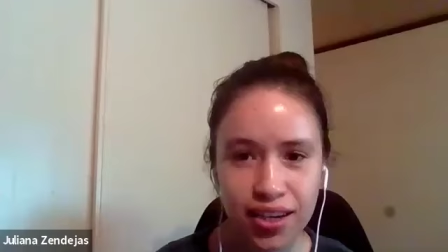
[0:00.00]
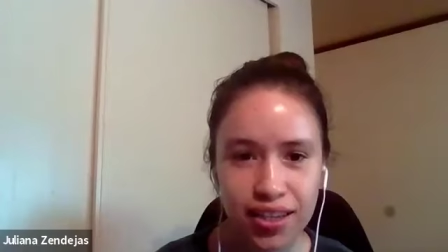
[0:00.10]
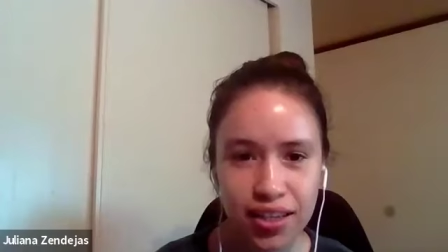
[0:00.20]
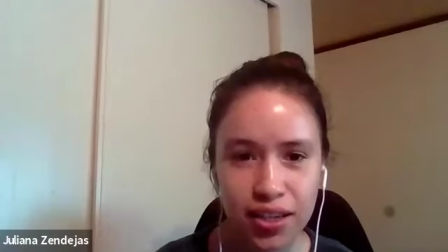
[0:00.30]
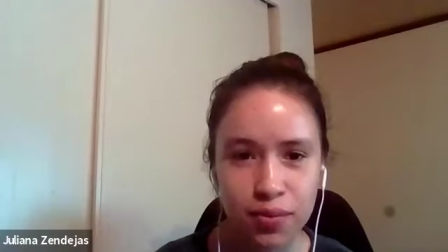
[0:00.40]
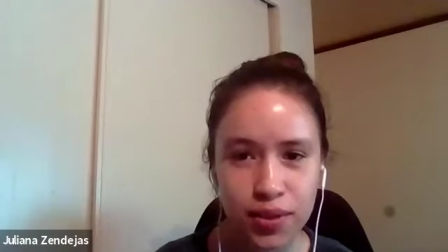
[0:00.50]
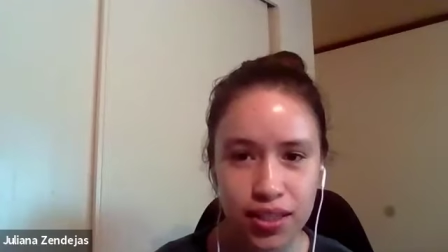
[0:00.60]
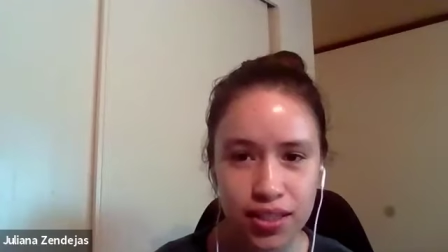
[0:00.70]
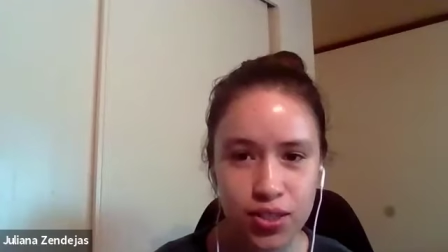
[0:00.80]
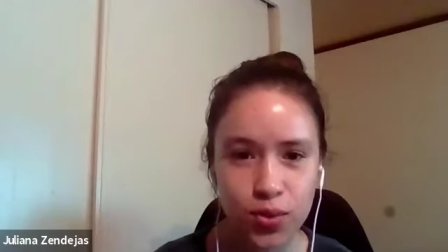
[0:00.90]
I am
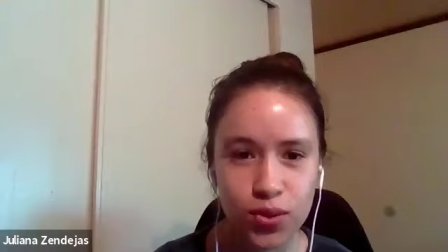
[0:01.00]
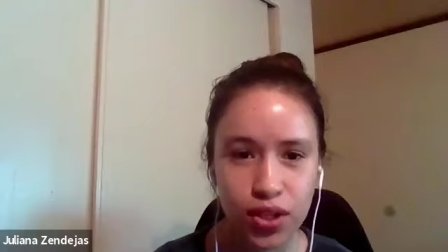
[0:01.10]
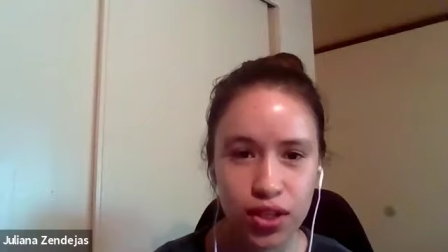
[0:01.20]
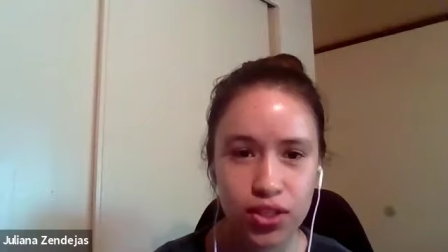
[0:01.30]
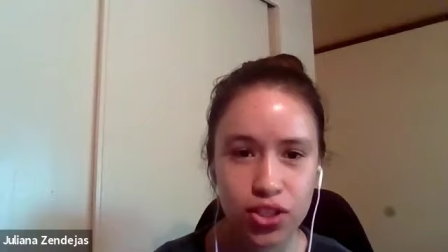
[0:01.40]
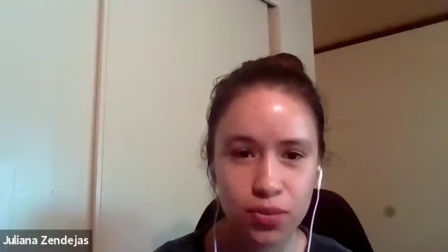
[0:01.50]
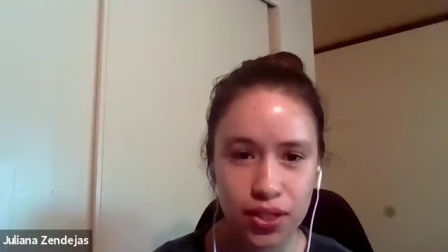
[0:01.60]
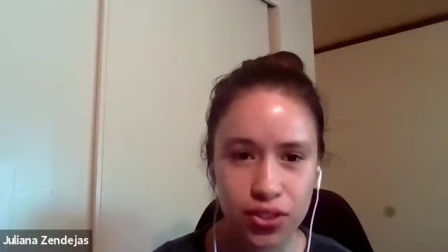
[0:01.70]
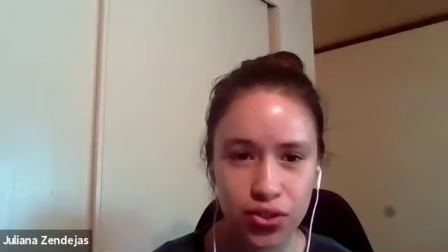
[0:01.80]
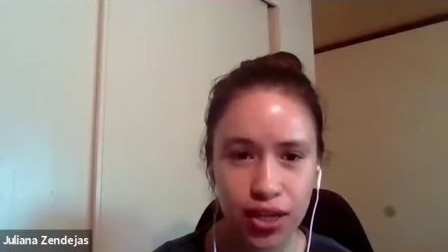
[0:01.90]
a sociology
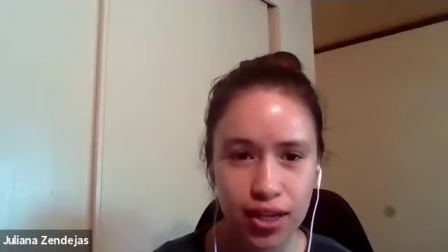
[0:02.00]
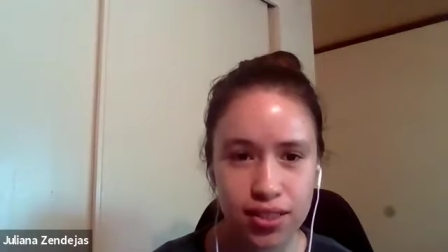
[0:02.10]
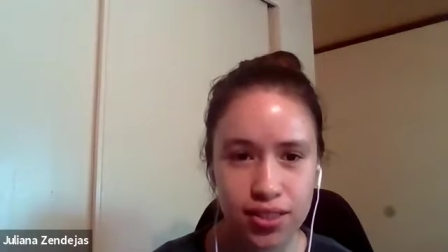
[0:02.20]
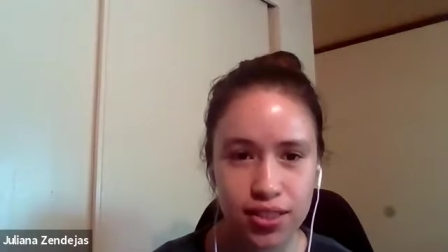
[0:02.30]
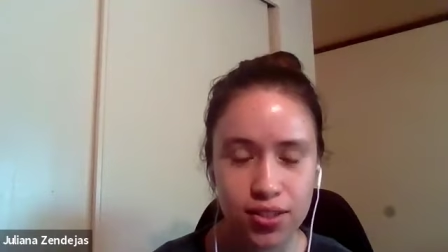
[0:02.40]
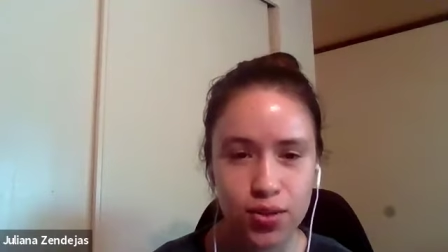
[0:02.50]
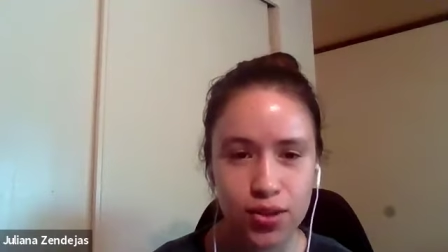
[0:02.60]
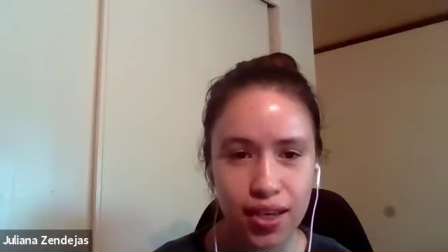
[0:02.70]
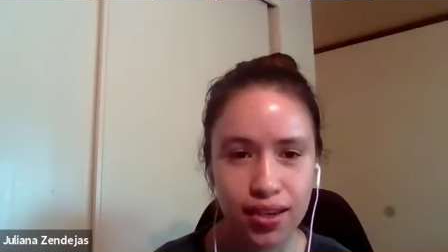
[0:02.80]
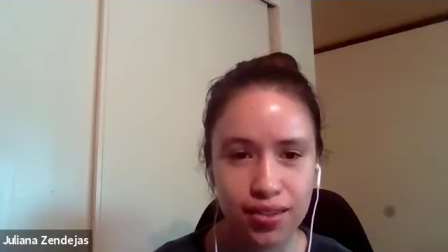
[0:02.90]
major at
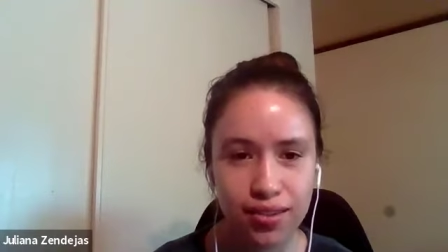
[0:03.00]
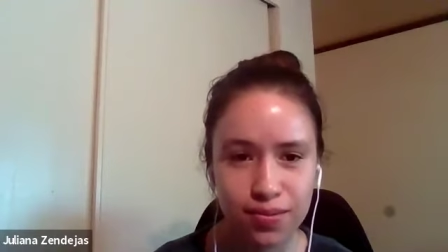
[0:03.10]
CSUCI.